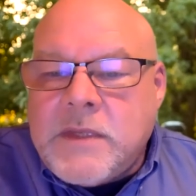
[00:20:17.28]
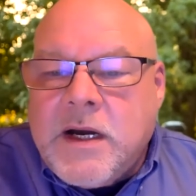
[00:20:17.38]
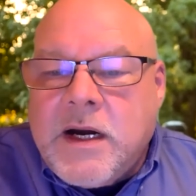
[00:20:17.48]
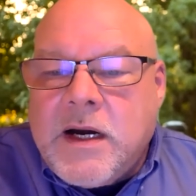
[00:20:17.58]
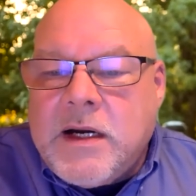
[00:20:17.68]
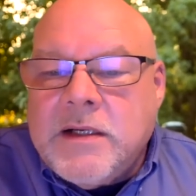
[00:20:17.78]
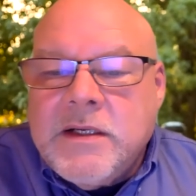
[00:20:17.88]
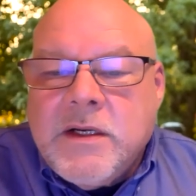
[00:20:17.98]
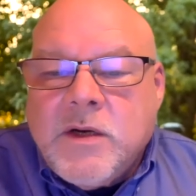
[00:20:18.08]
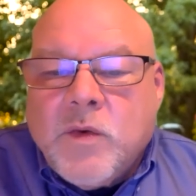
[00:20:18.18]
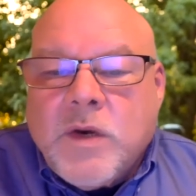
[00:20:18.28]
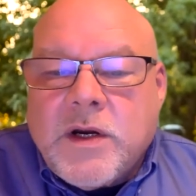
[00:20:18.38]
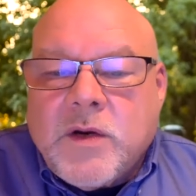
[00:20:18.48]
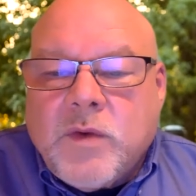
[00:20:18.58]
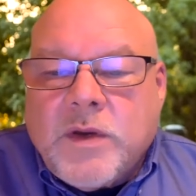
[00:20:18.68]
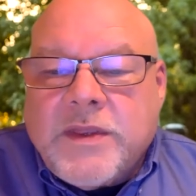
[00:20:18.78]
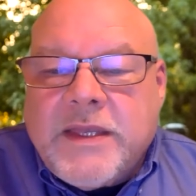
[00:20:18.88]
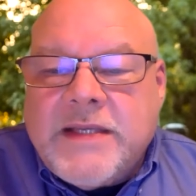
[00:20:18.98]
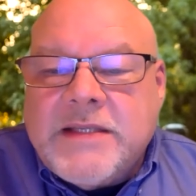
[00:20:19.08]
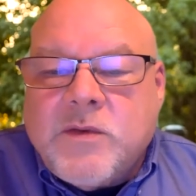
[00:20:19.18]
uh, where where
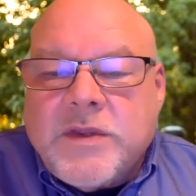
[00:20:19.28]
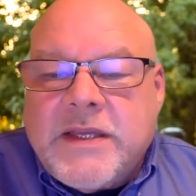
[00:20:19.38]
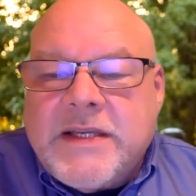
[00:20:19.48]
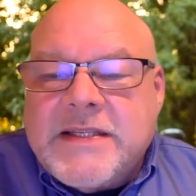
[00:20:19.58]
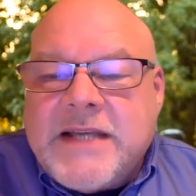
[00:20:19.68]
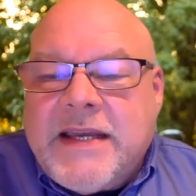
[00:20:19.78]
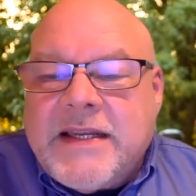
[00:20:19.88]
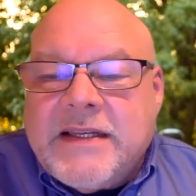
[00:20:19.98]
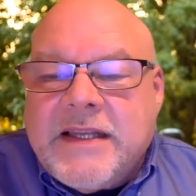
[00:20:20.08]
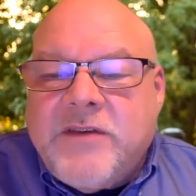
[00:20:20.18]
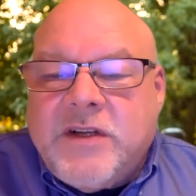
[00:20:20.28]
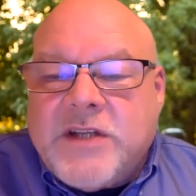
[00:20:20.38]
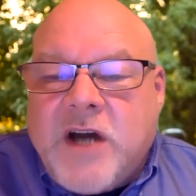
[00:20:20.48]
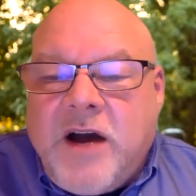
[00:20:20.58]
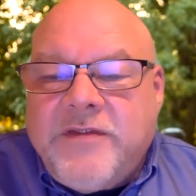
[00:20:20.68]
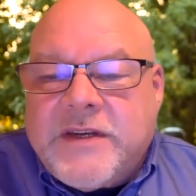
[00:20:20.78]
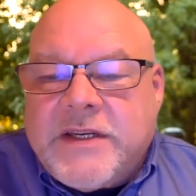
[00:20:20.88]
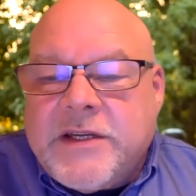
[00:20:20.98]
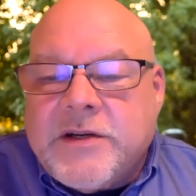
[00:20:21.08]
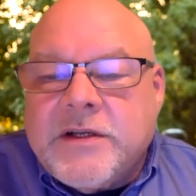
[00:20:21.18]
things where things kind of leveled off in
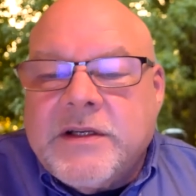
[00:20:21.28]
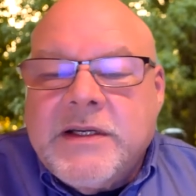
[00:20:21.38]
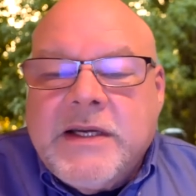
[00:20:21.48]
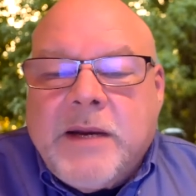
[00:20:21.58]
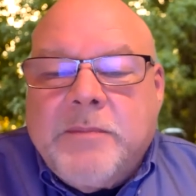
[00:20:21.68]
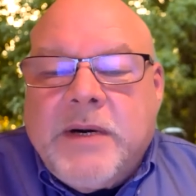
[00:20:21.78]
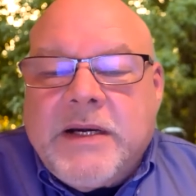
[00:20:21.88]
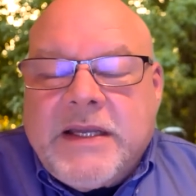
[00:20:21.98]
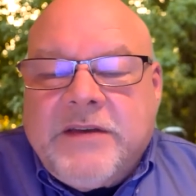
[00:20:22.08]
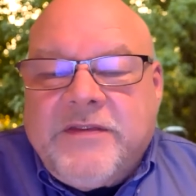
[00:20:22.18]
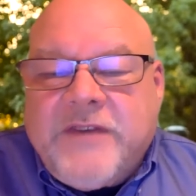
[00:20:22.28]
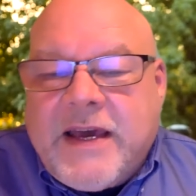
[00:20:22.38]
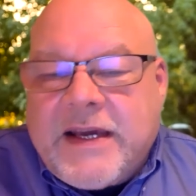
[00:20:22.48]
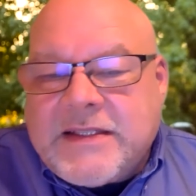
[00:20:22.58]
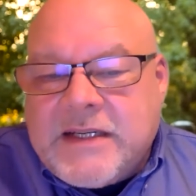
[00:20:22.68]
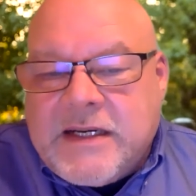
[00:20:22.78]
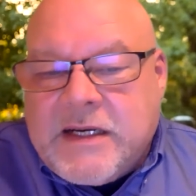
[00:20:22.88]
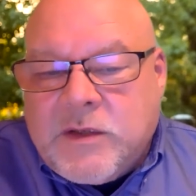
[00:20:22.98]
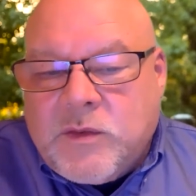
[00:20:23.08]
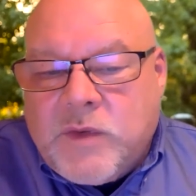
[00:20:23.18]
here but in fact
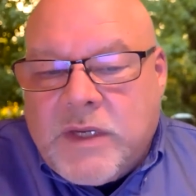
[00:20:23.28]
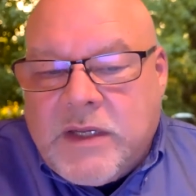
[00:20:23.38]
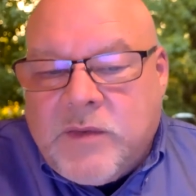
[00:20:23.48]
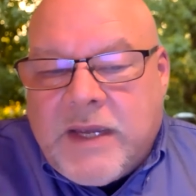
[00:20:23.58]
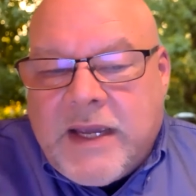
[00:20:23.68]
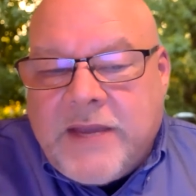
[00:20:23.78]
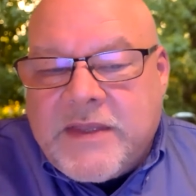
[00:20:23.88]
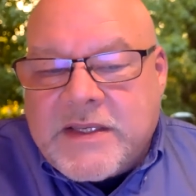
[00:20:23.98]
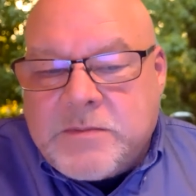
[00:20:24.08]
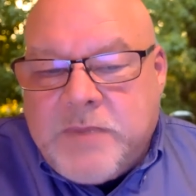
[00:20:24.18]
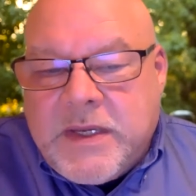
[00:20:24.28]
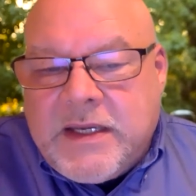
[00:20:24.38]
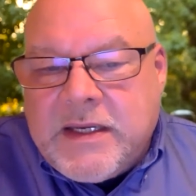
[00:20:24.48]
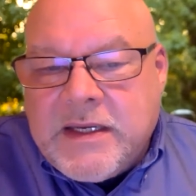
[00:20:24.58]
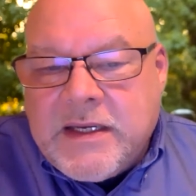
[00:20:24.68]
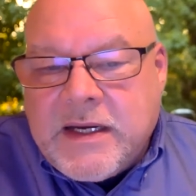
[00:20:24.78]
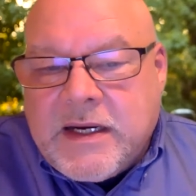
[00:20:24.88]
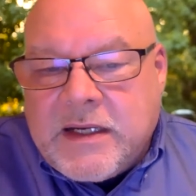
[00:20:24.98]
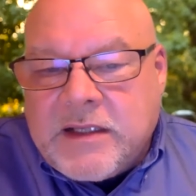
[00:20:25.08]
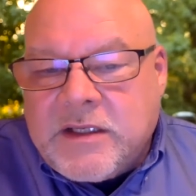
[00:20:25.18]
uh, we we had this big
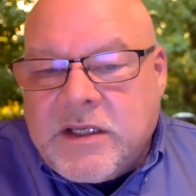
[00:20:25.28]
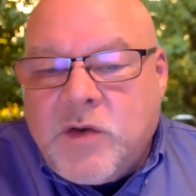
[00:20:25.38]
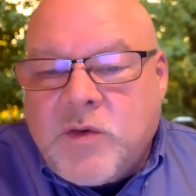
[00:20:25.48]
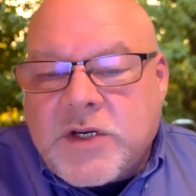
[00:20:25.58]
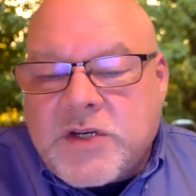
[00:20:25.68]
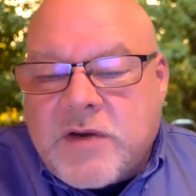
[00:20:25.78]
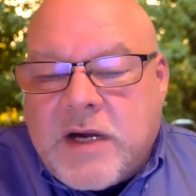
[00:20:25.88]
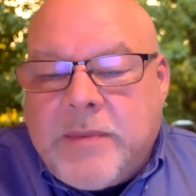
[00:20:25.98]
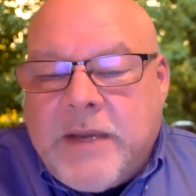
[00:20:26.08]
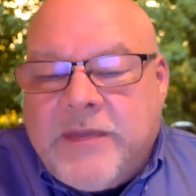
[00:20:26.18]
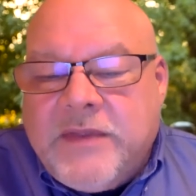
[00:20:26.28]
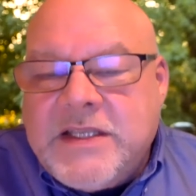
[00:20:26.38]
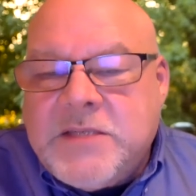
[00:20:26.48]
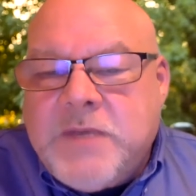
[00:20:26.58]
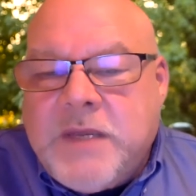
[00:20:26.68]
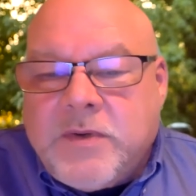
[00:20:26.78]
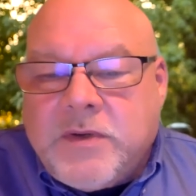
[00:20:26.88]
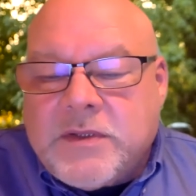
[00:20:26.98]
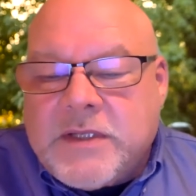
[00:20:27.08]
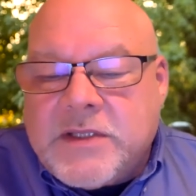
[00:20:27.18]
uh, lower drop. And these
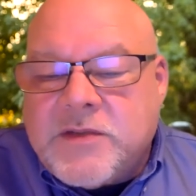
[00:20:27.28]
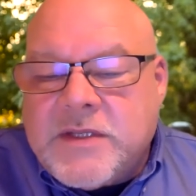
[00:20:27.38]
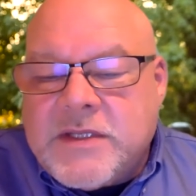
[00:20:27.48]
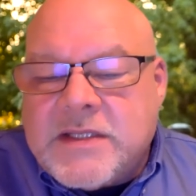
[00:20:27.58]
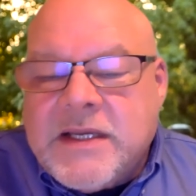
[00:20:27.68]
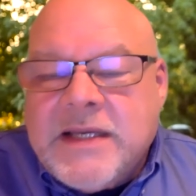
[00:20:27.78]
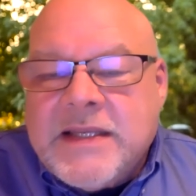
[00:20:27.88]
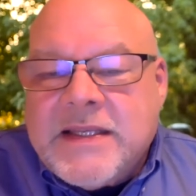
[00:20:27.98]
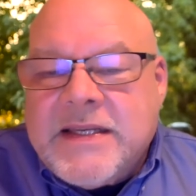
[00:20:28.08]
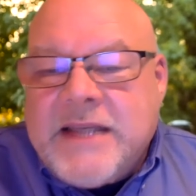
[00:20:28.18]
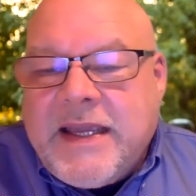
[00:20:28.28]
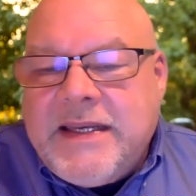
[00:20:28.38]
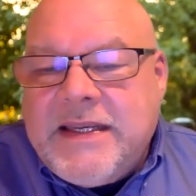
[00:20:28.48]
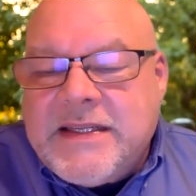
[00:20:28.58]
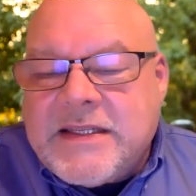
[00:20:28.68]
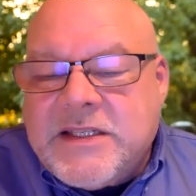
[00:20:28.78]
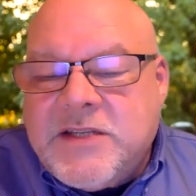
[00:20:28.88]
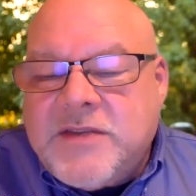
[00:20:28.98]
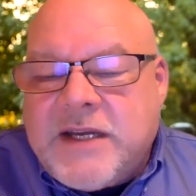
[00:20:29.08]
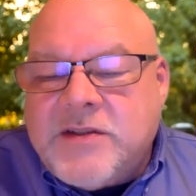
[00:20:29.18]
people, so this is the 90s and
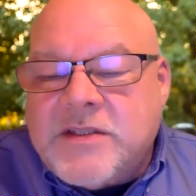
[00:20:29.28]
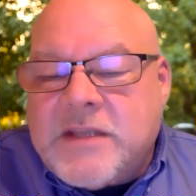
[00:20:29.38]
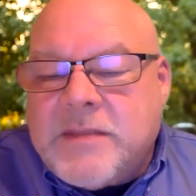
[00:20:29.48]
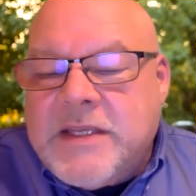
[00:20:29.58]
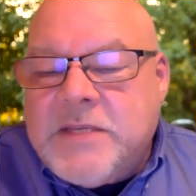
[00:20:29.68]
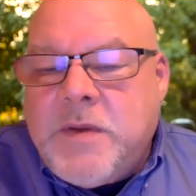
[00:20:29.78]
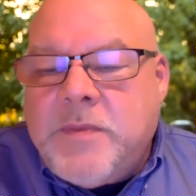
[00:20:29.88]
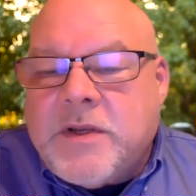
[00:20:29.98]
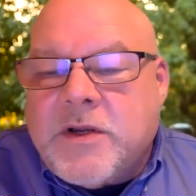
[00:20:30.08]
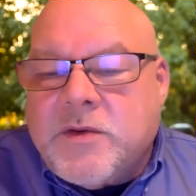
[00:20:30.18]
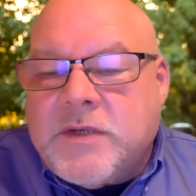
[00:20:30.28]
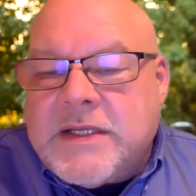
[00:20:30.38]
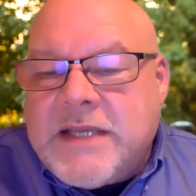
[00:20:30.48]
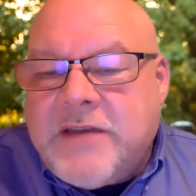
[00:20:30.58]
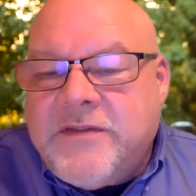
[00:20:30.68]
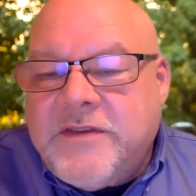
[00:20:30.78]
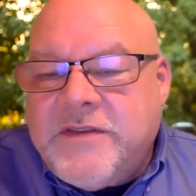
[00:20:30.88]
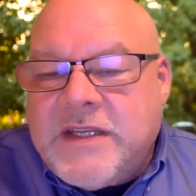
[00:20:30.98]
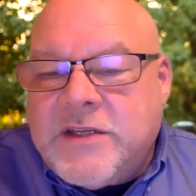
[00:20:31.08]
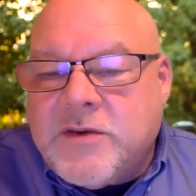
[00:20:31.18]
2000. I mean, these people are only 10,
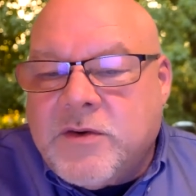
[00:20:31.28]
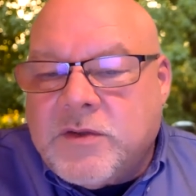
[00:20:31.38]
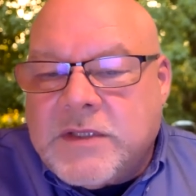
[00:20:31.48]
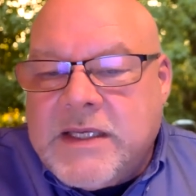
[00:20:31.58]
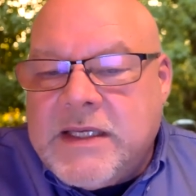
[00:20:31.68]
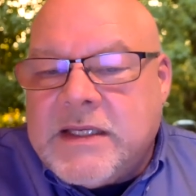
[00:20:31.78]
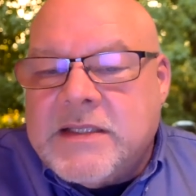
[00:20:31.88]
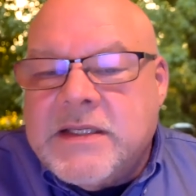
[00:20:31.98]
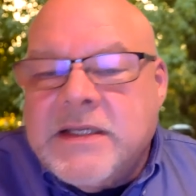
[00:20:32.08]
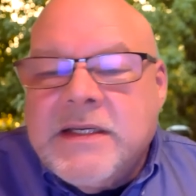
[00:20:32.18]
15 year old kids.